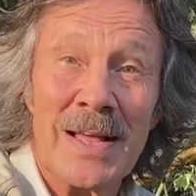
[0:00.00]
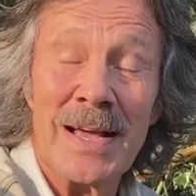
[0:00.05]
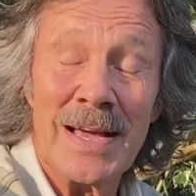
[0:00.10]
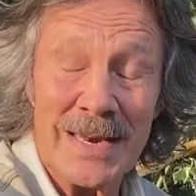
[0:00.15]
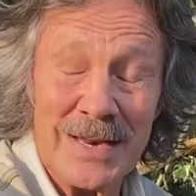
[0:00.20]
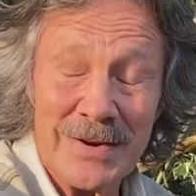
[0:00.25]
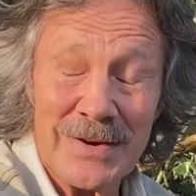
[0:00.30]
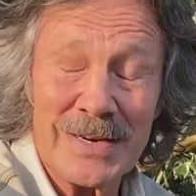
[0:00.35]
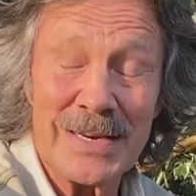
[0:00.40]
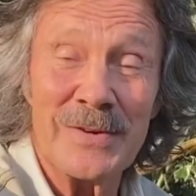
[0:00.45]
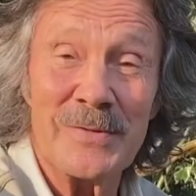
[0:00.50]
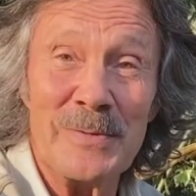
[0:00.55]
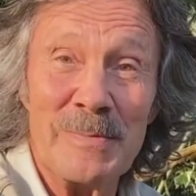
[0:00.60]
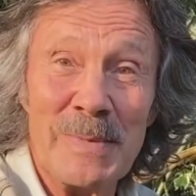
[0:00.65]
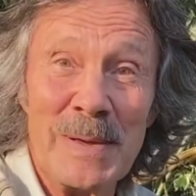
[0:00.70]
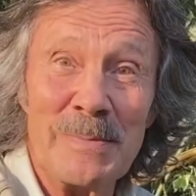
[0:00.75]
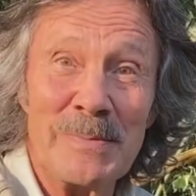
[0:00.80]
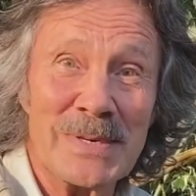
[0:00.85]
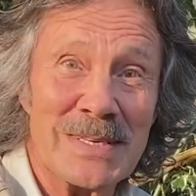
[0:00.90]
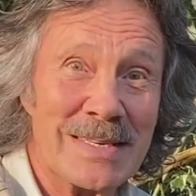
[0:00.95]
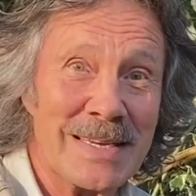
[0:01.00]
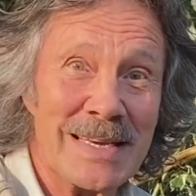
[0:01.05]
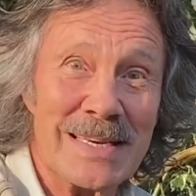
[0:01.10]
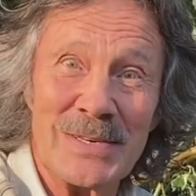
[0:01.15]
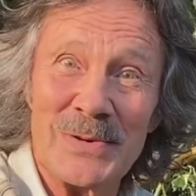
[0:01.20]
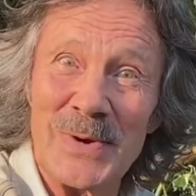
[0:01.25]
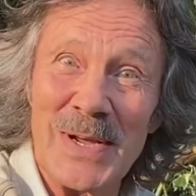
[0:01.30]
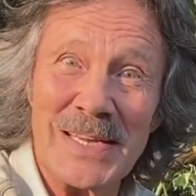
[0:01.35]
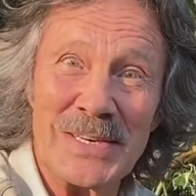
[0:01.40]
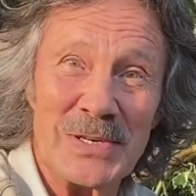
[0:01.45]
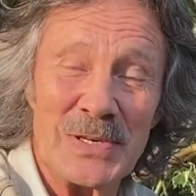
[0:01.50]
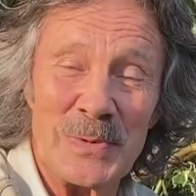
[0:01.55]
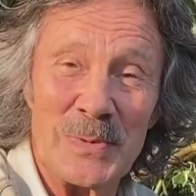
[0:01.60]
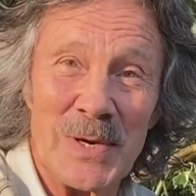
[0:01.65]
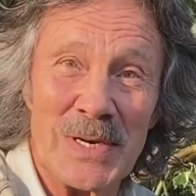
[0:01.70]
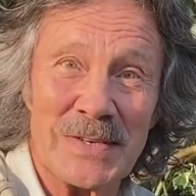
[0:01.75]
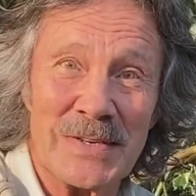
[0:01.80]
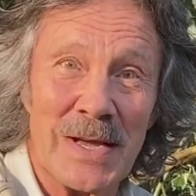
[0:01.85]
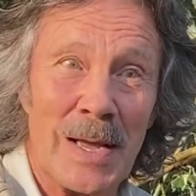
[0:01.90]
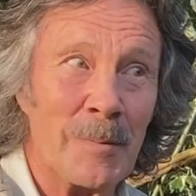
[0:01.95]
And I can remember saying to Angie
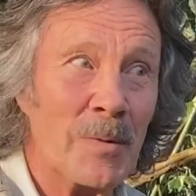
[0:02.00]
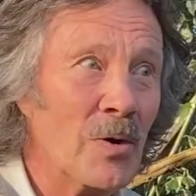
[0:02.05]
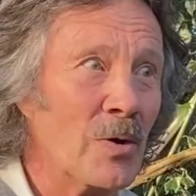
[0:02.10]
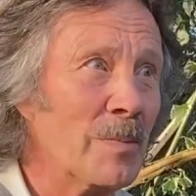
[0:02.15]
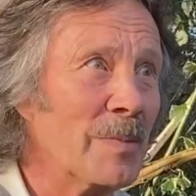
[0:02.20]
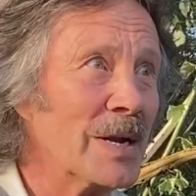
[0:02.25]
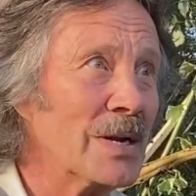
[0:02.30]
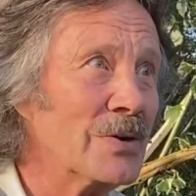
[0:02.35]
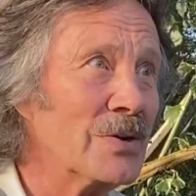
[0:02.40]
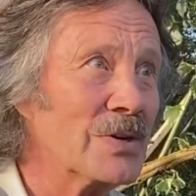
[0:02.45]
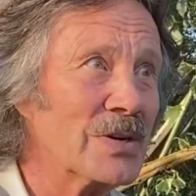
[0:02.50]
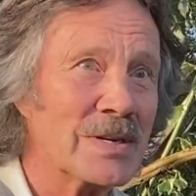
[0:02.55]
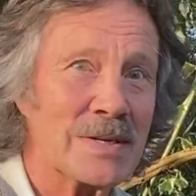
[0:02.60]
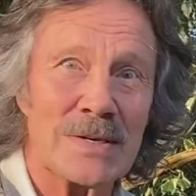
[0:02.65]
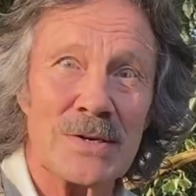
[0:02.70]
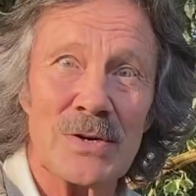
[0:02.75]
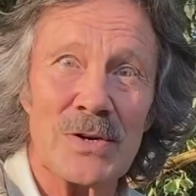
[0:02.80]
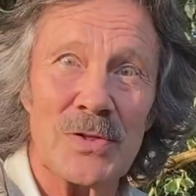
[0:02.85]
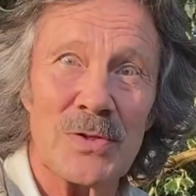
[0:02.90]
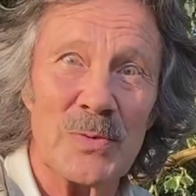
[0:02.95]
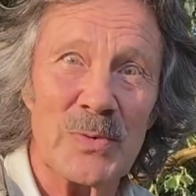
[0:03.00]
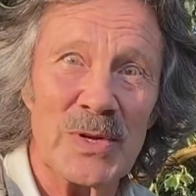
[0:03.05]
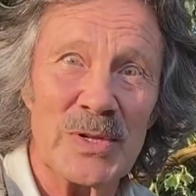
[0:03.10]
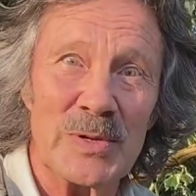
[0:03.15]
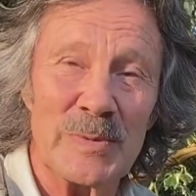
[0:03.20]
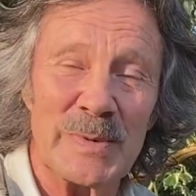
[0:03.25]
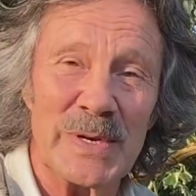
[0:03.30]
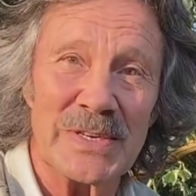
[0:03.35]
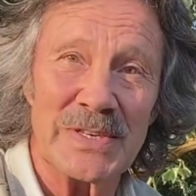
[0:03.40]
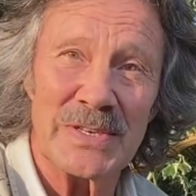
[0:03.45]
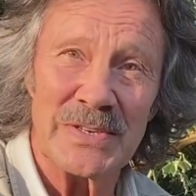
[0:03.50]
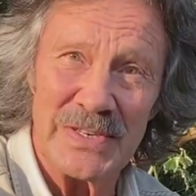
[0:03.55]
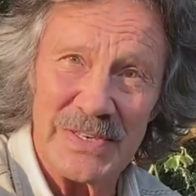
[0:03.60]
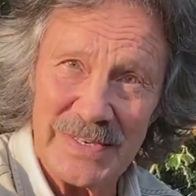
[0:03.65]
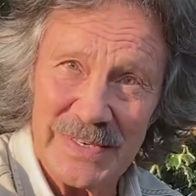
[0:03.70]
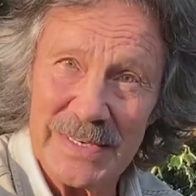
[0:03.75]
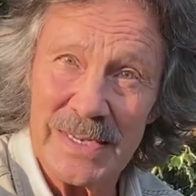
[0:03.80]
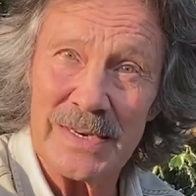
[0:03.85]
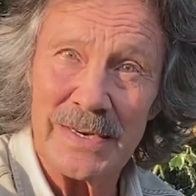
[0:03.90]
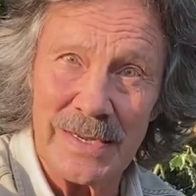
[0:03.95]
one time, oh my goodness, look at the wildebeest. And she
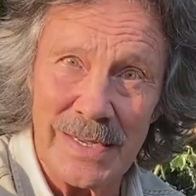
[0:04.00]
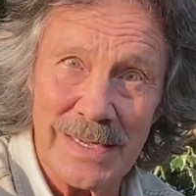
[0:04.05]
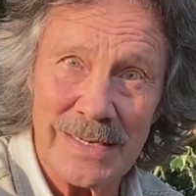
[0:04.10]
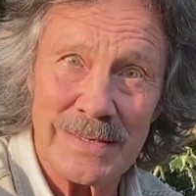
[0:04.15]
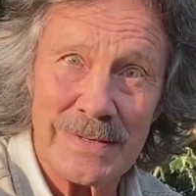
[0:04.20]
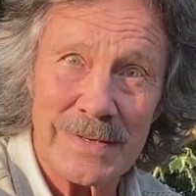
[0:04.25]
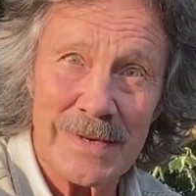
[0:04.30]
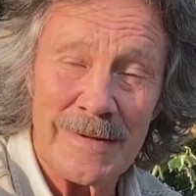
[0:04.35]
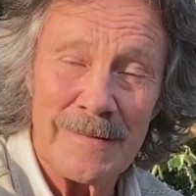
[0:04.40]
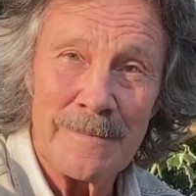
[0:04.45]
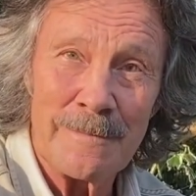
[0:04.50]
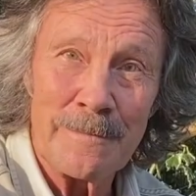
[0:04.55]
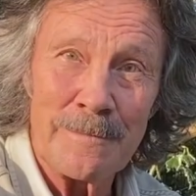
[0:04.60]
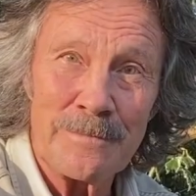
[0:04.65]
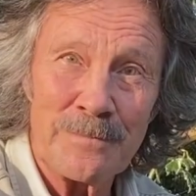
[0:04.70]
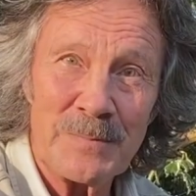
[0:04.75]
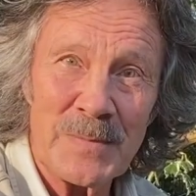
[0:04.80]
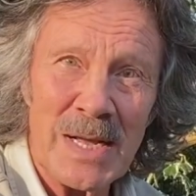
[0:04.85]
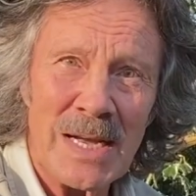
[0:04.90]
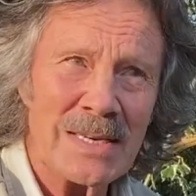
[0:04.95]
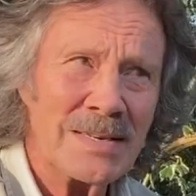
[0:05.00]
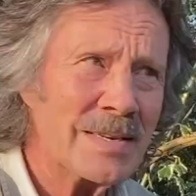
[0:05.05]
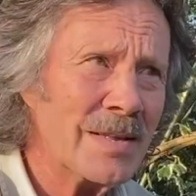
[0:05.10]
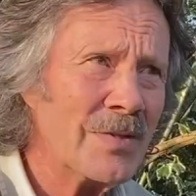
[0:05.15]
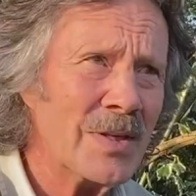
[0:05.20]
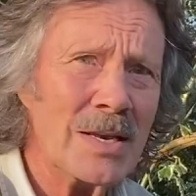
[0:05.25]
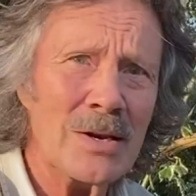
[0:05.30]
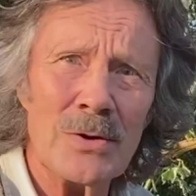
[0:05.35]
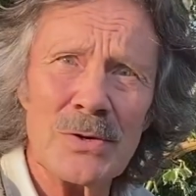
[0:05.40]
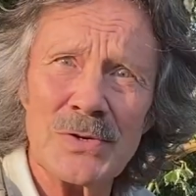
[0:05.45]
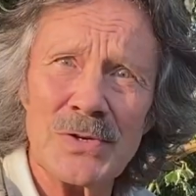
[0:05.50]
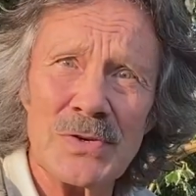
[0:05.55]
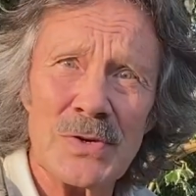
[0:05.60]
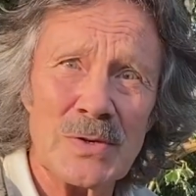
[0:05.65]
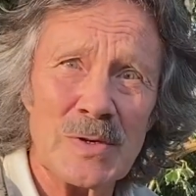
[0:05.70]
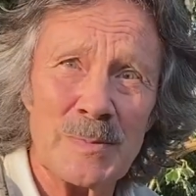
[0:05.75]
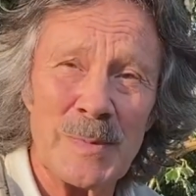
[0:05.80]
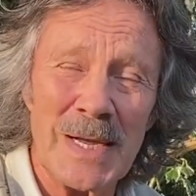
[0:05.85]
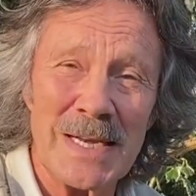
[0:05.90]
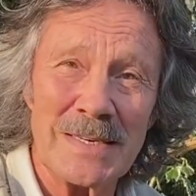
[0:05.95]
said, yes. I said, they look so
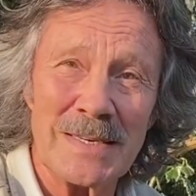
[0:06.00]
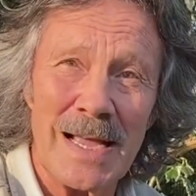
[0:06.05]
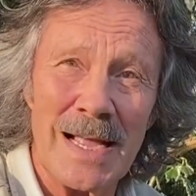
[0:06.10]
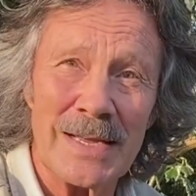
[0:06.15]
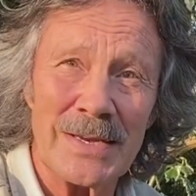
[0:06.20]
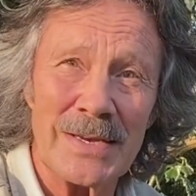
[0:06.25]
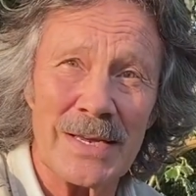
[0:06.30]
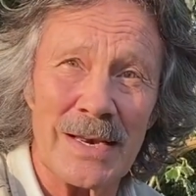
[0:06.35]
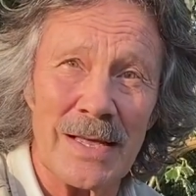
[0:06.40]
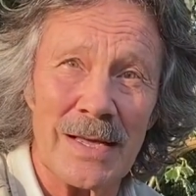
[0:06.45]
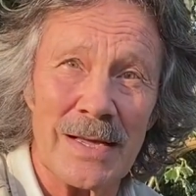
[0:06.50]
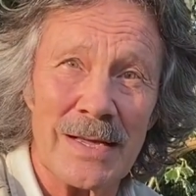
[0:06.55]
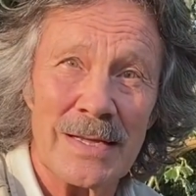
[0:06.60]
spectacular.